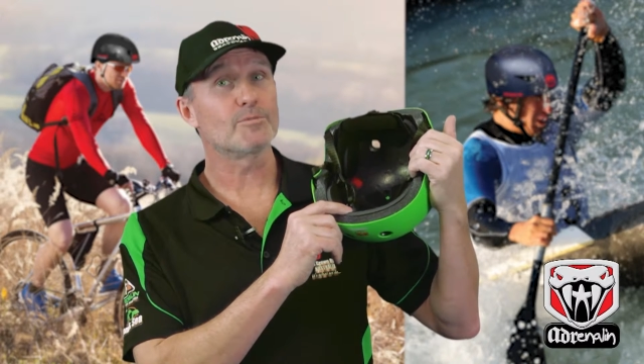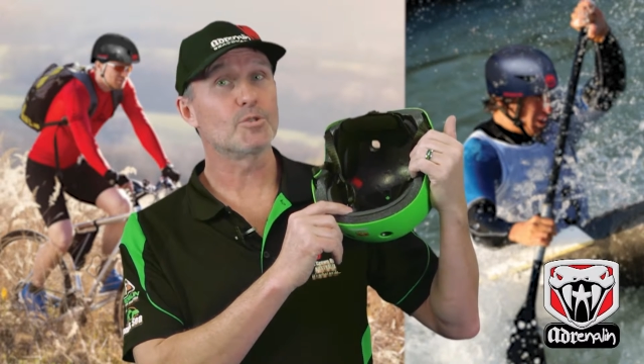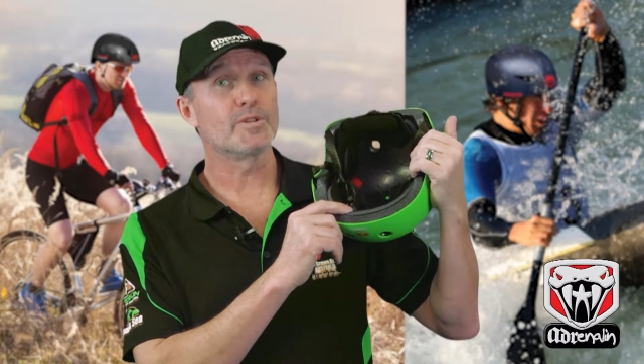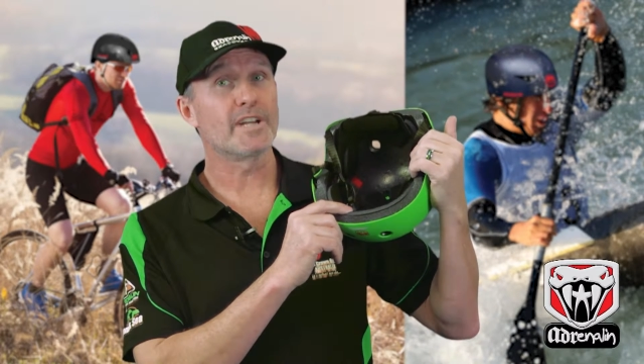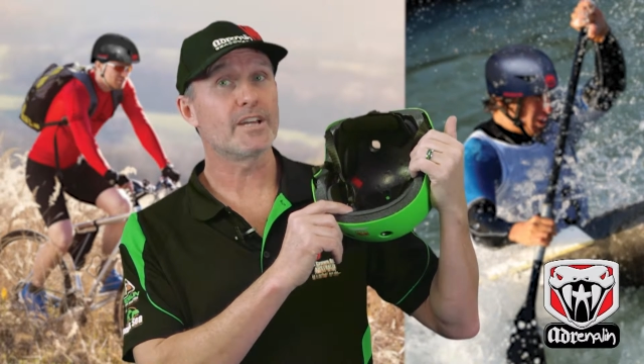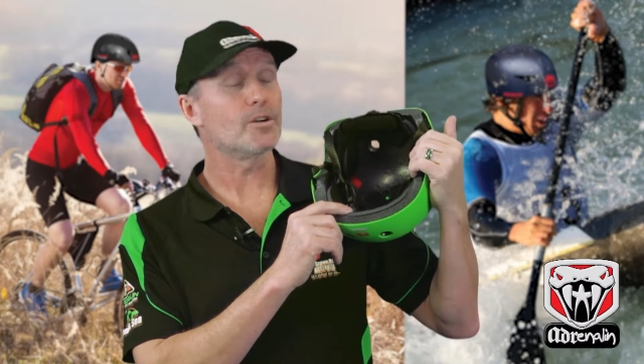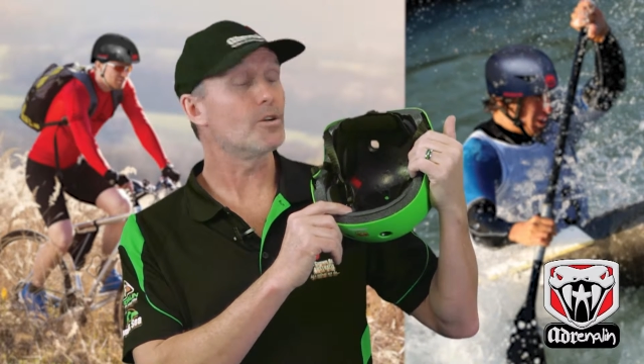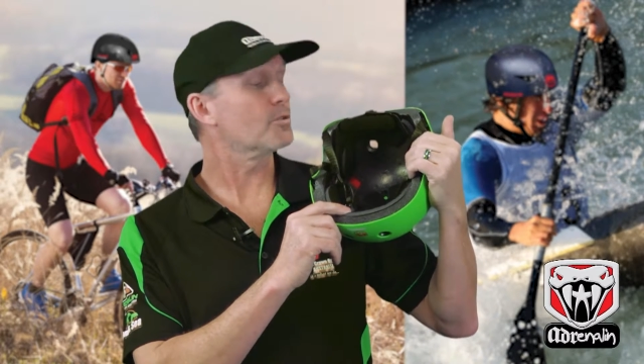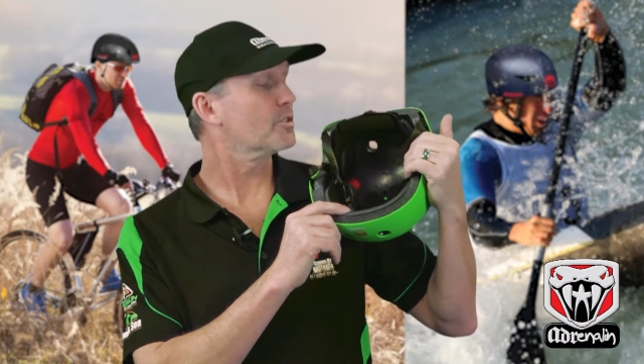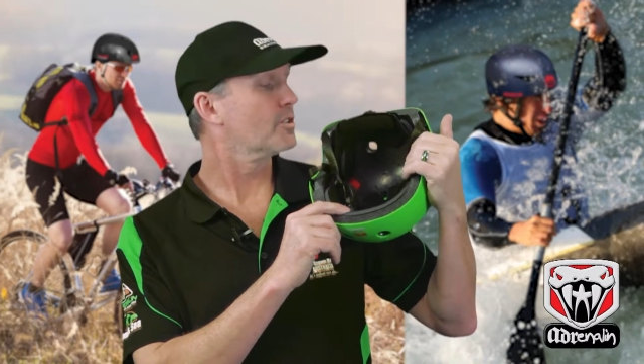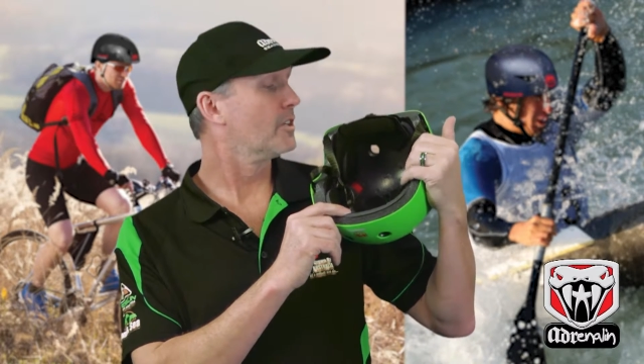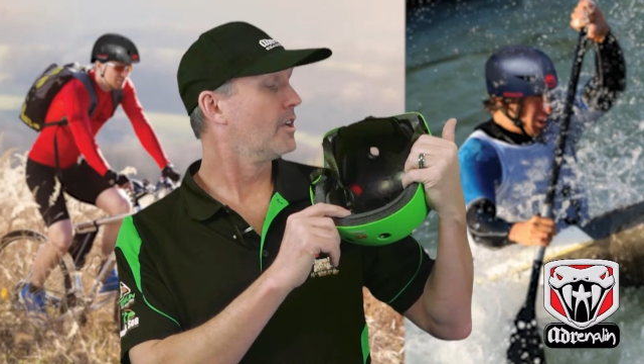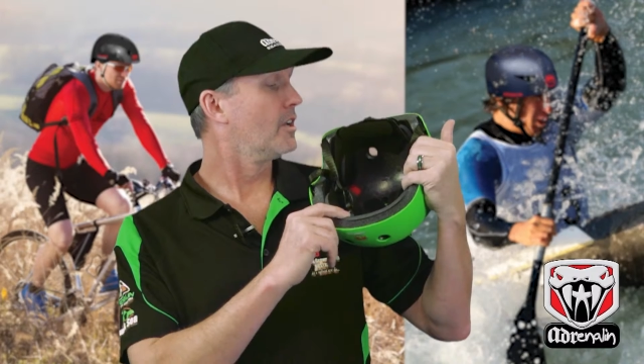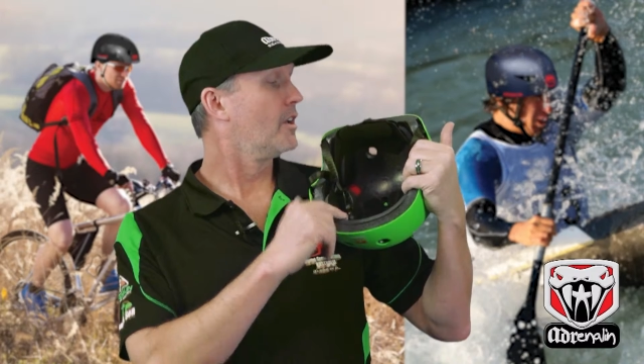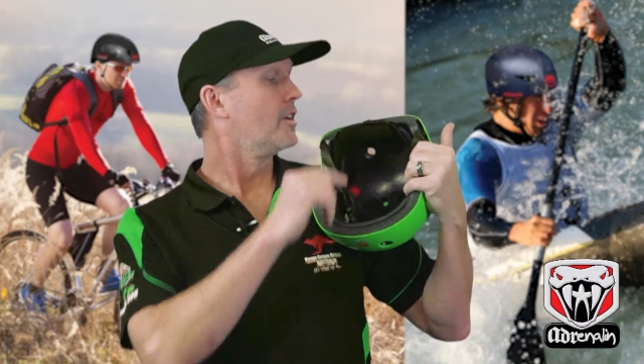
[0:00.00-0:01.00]
to an adult.
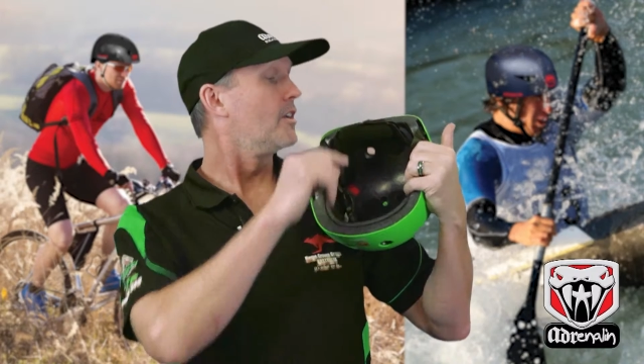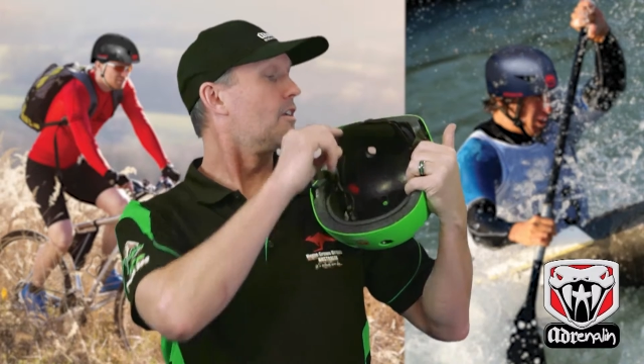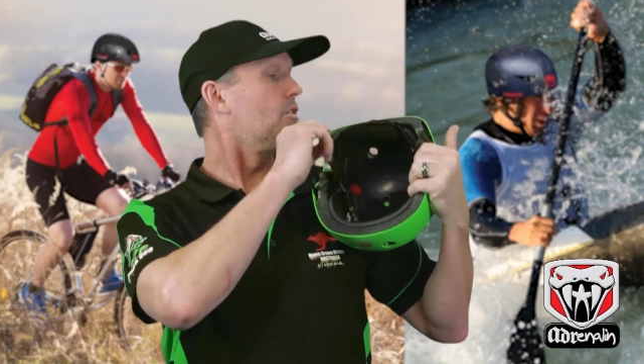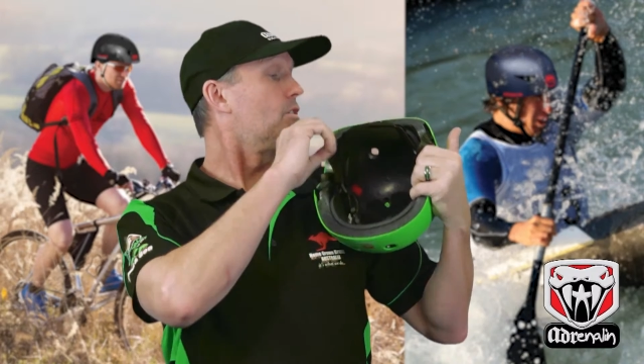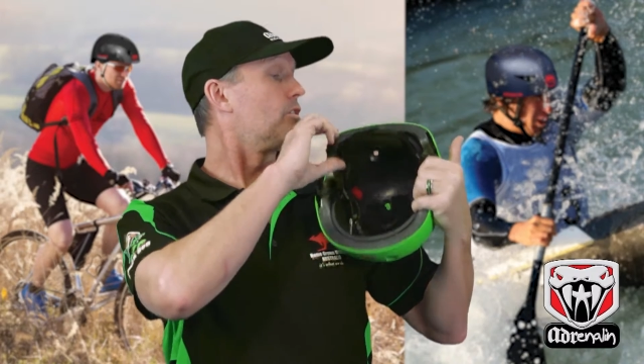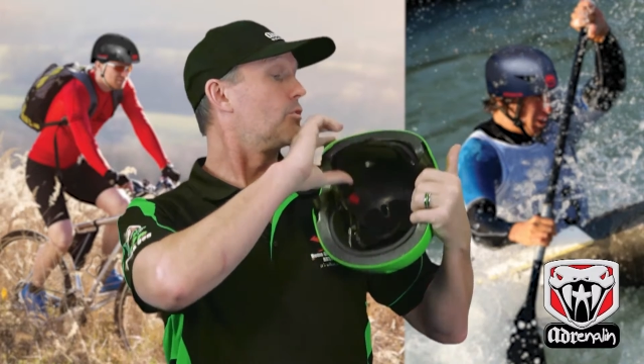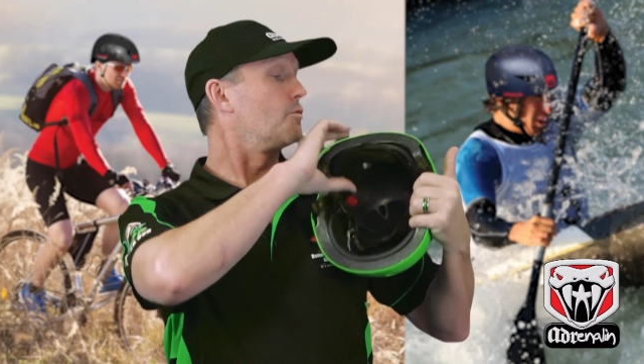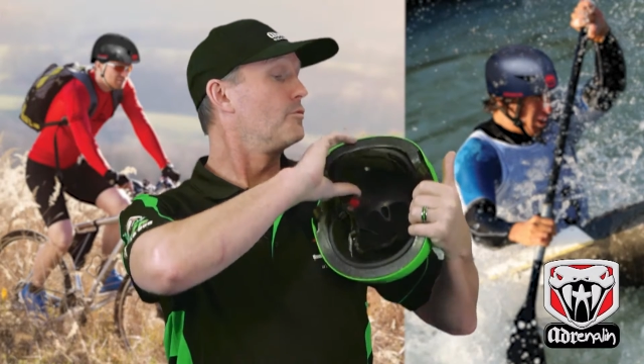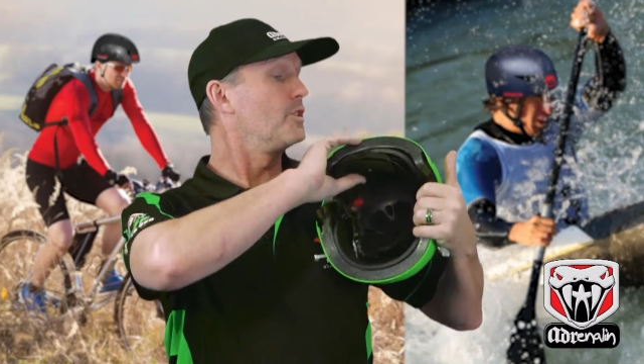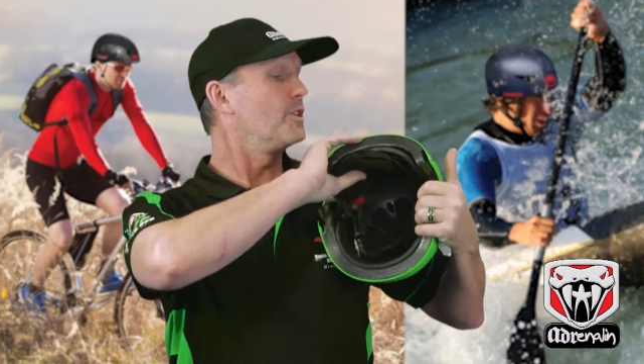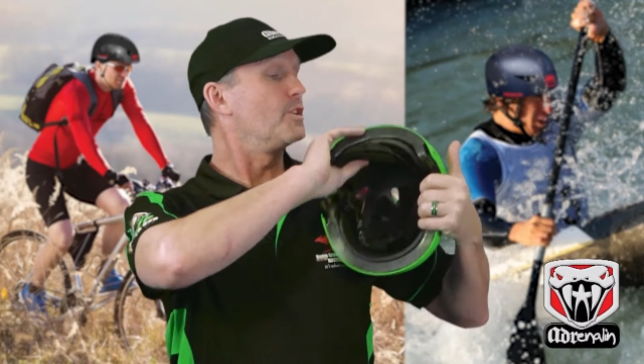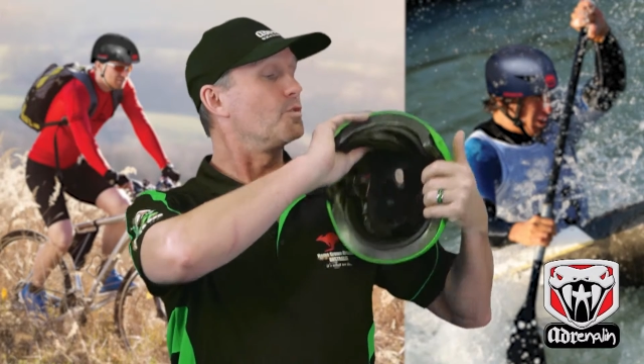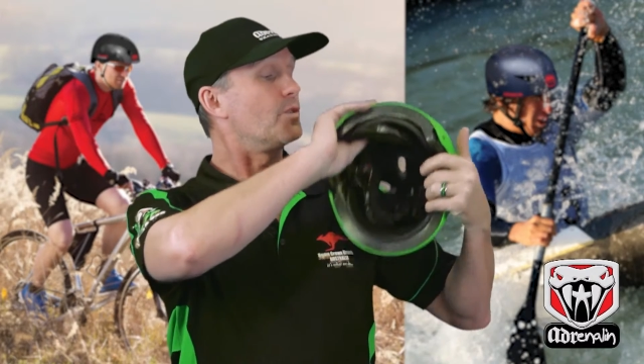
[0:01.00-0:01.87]
The really